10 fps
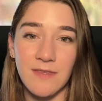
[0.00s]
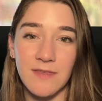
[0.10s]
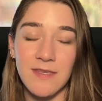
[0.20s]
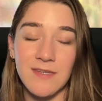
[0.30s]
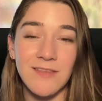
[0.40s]

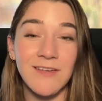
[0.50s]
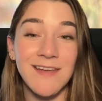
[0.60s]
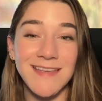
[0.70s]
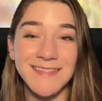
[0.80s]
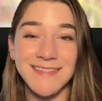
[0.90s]
telling each
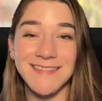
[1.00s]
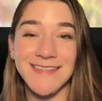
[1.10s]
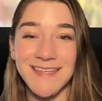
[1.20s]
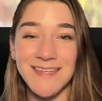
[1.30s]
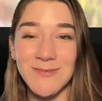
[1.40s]
other?
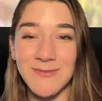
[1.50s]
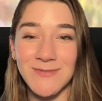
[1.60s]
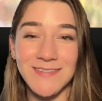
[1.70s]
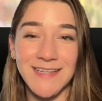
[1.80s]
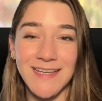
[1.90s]
Yes, I do.
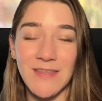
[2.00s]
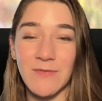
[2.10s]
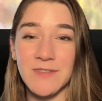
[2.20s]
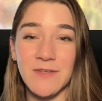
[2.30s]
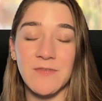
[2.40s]

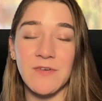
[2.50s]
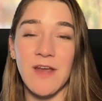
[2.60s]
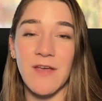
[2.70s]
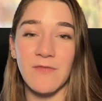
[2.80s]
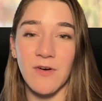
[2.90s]
That feels like
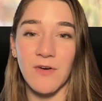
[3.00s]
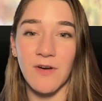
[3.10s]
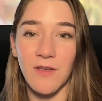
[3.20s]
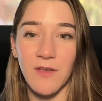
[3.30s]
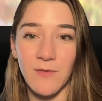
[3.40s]

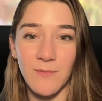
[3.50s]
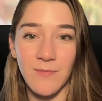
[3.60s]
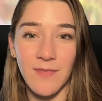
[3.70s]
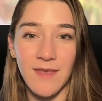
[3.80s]
forever ago.